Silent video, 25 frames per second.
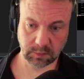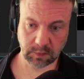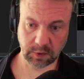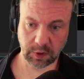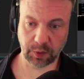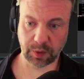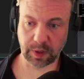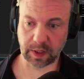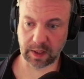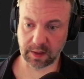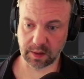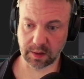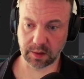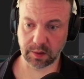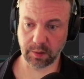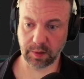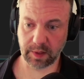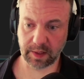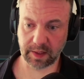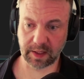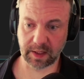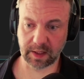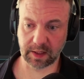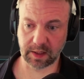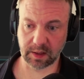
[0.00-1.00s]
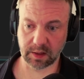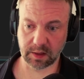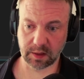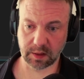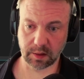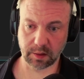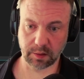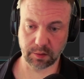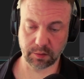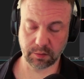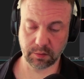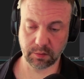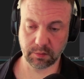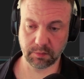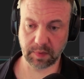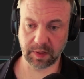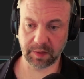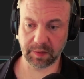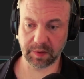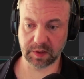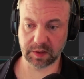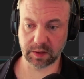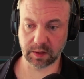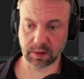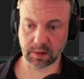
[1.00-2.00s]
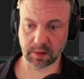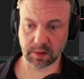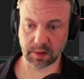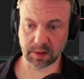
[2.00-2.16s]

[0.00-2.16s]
Okay, so I get it. So maybe it took a